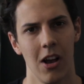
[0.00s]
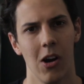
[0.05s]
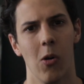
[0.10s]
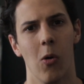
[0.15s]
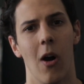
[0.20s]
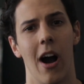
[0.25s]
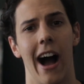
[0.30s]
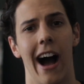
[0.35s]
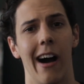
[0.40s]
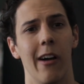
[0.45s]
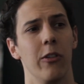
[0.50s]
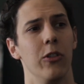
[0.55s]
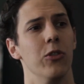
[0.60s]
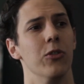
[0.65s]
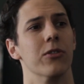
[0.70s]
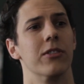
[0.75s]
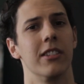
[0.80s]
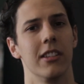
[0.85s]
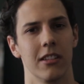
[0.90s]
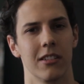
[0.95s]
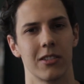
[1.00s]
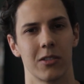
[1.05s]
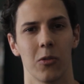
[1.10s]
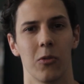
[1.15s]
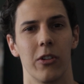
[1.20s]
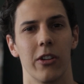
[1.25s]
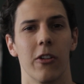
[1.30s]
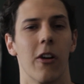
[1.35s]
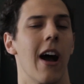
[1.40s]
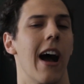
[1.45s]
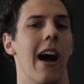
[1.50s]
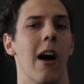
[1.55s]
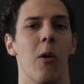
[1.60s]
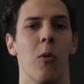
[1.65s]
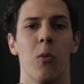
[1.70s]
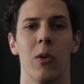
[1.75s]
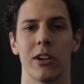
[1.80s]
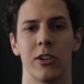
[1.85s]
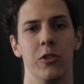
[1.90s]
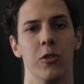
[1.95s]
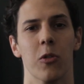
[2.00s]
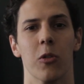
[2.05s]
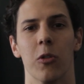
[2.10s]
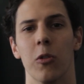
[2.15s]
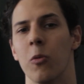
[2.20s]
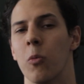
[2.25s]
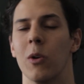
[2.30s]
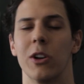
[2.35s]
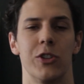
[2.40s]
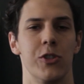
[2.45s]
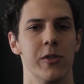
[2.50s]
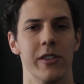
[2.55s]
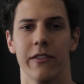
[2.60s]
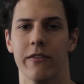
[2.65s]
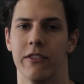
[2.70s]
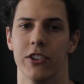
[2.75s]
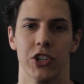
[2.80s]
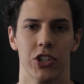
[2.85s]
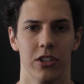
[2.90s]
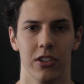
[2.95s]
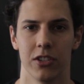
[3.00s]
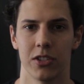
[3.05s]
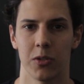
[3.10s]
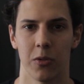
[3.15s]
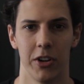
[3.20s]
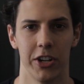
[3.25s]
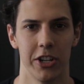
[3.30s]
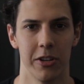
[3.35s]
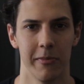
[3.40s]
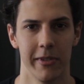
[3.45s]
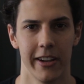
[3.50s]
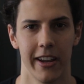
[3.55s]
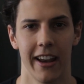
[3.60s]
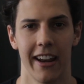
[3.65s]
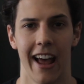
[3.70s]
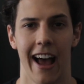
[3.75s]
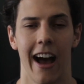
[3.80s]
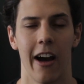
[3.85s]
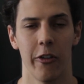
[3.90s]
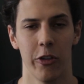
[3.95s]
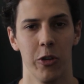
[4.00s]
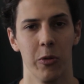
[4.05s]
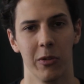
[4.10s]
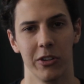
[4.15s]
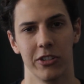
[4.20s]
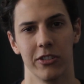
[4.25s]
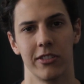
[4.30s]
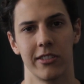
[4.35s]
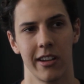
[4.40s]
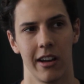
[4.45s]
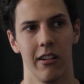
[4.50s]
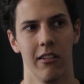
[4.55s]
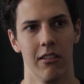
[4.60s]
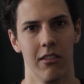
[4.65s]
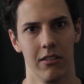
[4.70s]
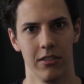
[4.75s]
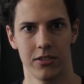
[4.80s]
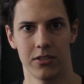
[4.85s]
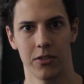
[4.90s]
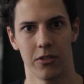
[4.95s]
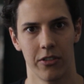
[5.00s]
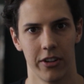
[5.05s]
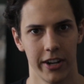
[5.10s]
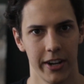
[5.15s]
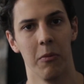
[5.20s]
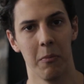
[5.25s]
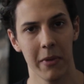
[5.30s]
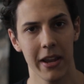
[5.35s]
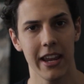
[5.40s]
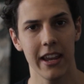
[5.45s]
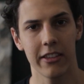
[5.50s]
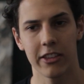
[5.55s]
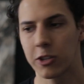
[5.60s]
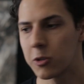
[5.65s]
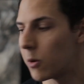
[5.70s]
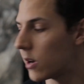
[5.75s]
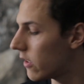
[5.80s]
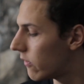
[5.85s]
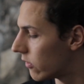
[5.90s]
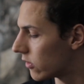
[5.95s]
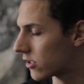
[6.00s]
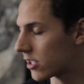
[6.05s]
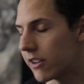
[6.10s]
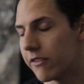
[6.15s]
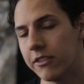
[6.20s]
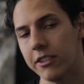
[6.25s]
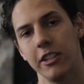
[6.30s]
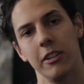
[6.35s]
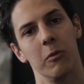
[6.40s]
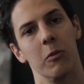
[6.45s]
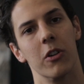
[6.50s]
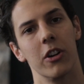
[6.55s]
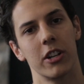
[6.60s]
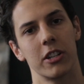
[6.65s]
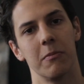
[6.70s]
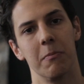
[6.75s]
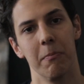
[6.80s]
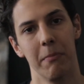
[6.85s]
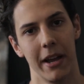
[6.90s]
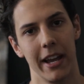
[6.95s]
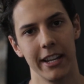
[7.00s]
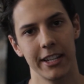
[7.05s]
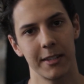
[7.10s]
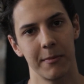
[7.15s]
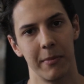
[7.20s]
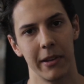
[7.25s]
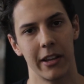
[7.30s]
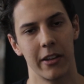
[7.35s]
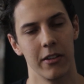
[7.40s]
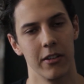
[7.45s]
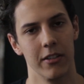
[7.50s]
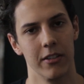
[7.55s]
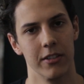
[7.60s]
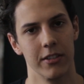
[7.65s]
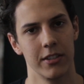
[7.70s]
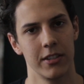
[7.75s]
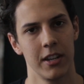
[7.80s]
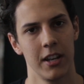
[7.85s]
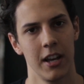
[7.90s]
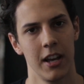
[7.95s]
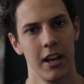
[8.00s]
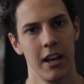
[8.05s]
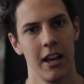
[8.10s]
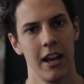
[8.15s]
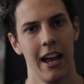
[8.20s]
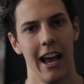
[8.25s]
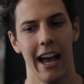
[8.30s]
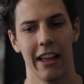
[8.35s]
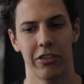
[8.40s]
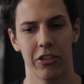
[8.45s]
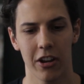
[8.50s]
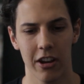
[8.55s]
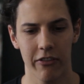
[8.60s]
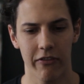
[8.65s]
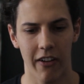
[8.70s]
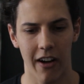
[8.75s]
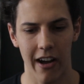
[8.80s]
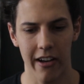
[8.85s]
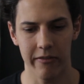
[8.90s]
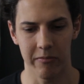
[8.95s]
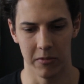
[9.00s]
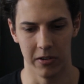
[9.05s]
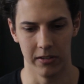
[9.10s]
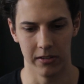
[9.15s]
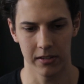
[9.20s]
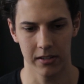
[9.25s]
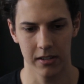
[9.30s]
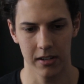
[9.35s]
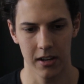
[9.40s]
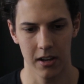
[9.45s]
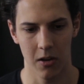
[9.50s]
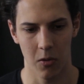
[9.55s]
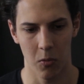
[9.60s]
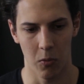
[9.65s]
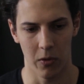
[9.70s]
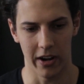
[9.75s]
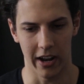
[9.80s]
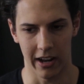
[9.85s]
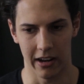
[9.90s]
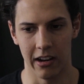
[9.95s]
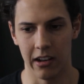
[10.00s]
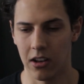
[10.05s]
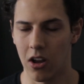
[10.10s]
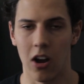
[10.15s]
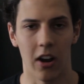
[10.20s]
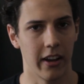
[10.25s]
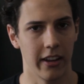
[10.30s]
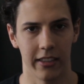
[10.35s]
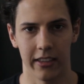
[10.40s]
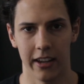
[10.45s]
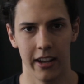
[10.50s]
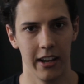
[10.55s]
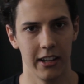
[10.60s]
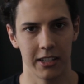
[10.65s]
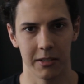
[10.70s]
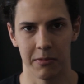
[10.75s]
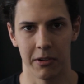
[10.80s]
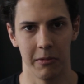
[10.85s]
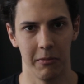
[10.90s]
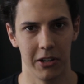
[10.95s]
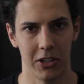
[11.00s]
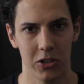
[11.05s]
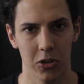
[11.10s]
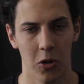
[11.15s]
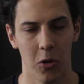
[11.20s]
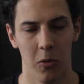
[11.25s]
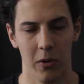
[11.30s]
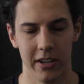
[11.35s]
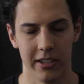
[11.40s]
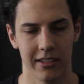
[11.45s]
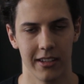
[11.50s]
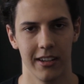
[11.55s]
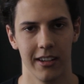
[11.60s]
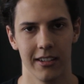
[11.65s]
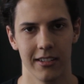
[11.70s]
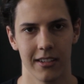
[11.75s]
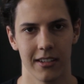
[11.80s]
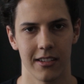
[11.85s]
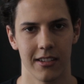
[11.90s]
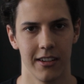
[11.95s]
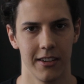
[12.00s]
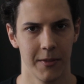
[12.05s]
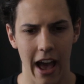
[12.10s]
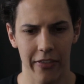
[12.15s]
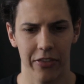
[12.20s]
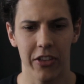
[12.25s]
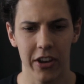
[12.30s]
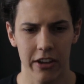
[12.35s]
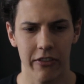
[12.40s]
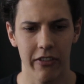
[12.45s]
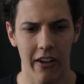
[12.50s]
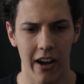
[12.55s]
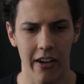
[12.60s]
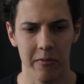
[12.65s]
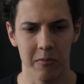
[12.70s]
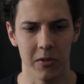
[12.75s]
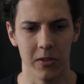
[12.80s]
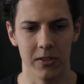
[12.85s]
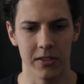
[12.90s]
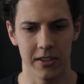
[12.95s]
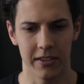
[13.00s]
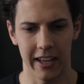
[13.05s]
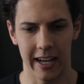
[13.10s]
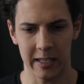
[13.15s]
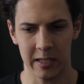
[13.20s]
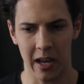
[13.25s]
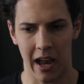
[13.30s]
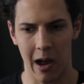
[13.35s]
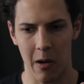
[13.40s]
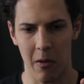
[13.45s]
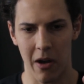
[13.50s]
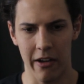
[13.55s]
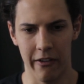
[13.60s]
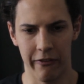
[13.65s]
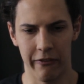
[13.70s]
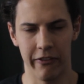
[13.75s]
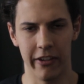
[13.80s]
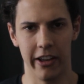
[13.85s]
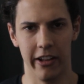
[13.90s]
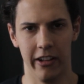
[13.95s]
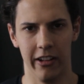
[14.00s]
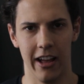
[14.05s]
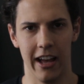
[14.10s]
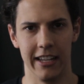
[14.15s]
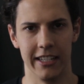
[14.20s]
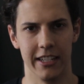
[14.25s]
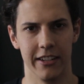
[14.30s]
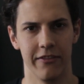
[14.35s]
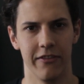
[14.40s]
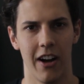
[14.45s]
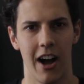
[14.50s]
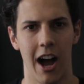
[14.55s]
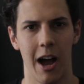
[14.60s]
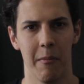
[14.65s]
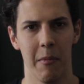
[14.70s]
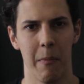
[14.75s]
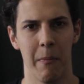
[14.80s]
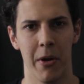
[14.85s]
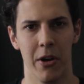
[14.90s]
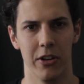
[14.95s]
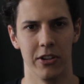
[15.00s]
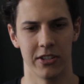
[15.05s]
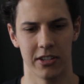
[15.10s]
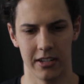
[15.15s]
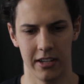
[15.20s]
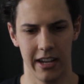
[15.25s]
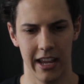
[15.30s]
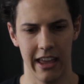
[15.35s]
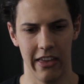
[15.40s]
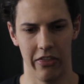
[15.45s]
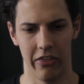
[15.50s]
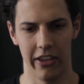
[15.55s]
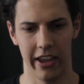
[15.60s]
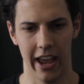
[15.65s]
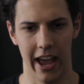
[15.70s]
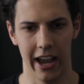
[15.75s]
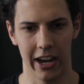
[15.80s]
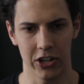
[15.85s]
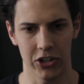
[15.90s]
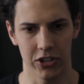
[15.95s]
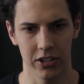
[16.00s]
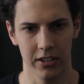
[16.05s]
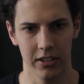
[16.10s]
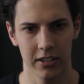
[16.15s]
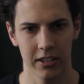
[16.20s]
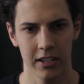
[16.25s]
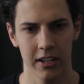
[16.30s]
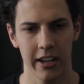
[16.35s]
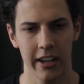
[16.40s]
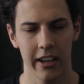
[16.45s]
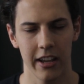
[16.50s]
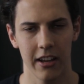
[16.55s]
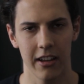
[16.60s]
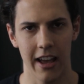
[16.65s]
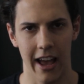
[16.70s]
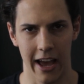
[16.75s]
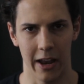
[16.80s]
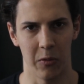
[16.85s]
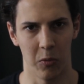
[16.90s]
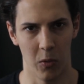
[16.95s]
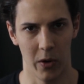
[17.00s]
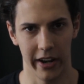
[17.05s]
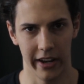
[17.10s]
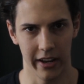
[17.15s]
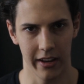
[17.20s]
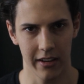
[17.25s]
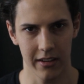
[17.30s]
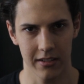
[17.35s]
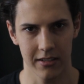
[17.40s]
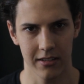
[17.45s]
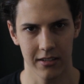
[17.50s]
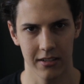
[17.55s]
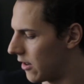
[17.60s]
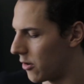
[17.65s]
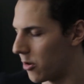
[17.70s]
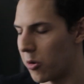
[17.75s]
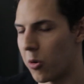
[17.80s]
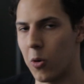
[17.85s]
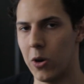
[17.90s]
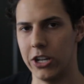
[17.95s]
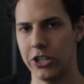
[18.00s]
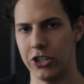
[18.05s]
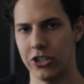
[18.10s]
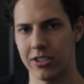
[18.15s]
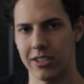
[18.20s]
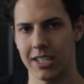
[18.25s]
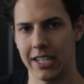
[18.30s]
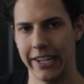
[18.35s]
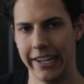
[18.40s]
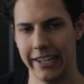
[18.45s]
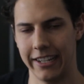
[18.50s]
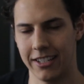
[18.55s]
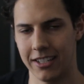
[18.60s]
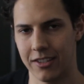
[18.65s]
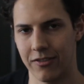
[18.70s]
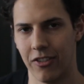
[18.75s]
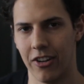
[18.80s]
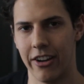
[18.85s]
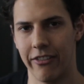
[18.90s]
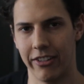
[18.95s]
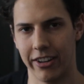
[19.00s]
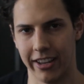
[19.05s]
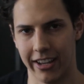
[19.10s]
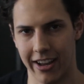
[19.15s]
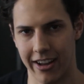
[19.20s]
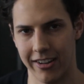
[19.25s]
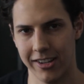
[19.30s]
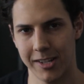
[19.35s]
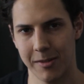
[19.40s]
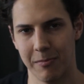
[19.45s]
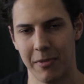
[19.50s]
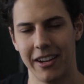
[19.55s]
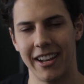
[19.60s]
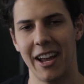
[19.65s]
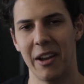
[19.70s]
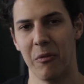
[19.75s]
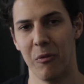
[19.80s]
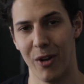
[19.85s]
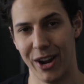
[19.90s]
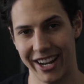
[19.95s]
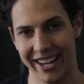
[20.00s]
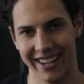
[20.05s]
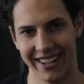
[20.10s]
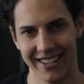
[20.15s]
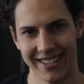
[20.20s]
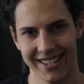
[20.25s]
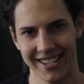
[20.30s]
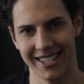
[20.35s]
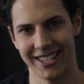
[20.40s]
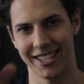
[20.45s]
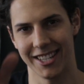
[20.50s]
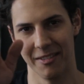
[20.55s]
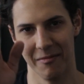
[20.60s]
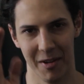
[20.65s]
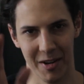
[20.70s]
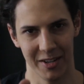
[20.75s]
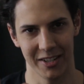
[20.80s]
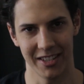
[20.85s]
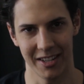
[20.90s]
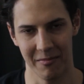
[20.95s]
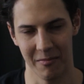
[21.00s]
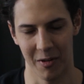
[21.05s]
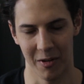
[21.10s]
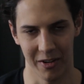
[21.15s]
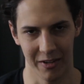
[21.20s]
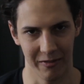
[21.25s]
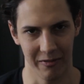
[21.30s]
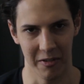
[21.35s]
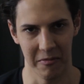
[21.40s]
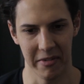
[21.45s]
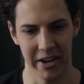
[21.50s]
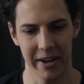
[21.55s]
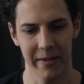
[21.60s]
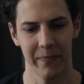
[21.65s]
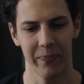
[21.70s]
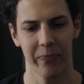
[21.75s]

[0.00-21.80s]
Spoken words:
or how you see the story, or what you envision the story to be, and how you want to tell the story. For me, the 24-70 works best because at 35mm, when I lock it there, it's pretty much always there, as I said. At 35mm, that's how I feel as if I'm a person in the action at weddings. I don't always use this lens for everything else, but at weddings, it's the most important for me.